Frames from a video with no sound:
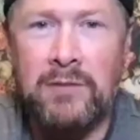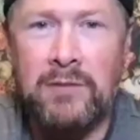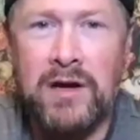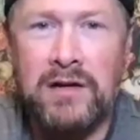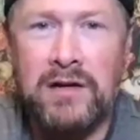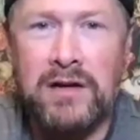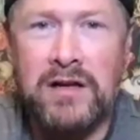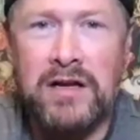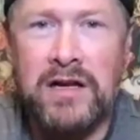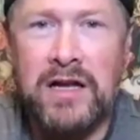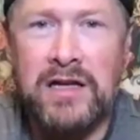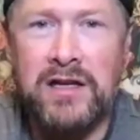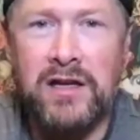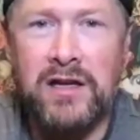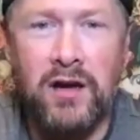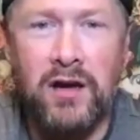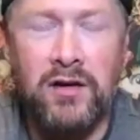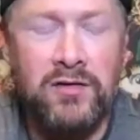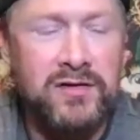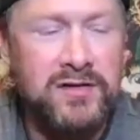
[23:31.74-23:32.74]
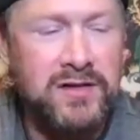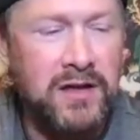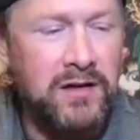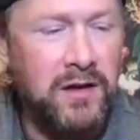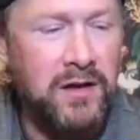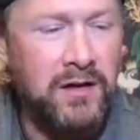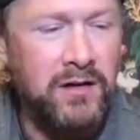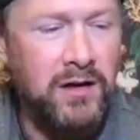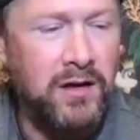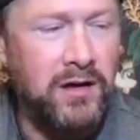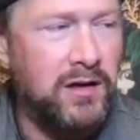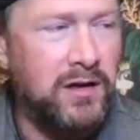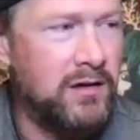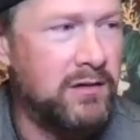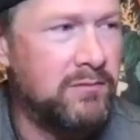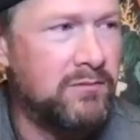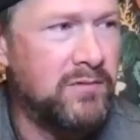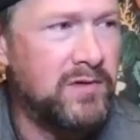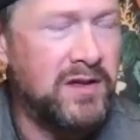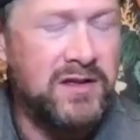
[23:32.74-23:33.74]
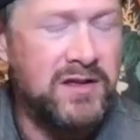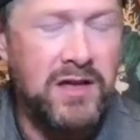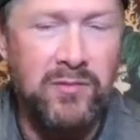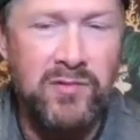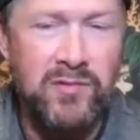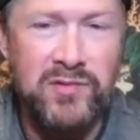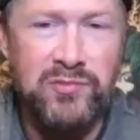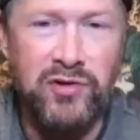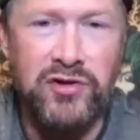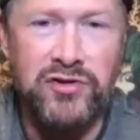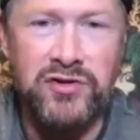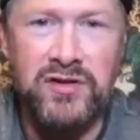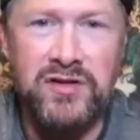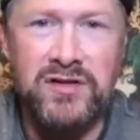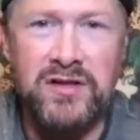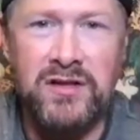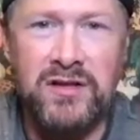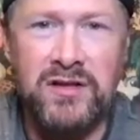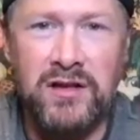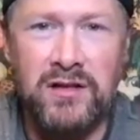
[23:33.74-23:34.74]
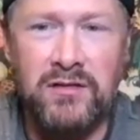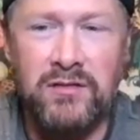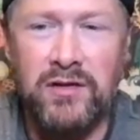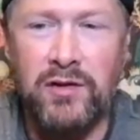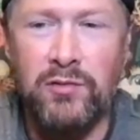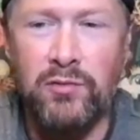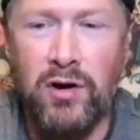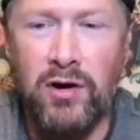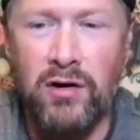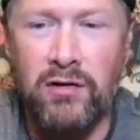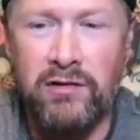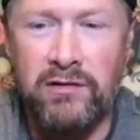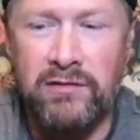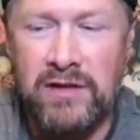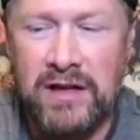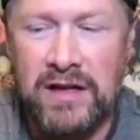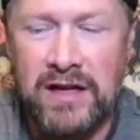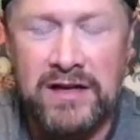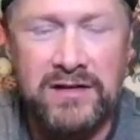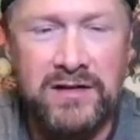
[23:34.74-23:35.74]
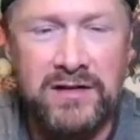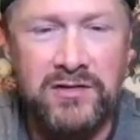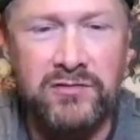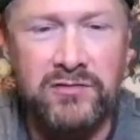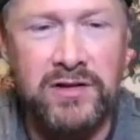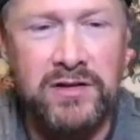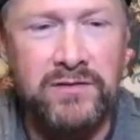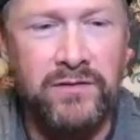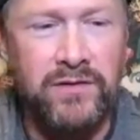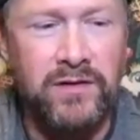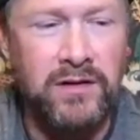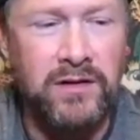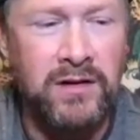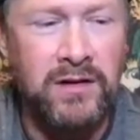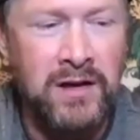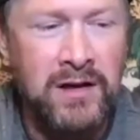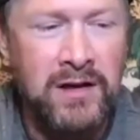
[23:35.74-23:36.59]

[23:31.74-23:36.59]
going to let you go because I know your time is precious, and you are in the Lake District for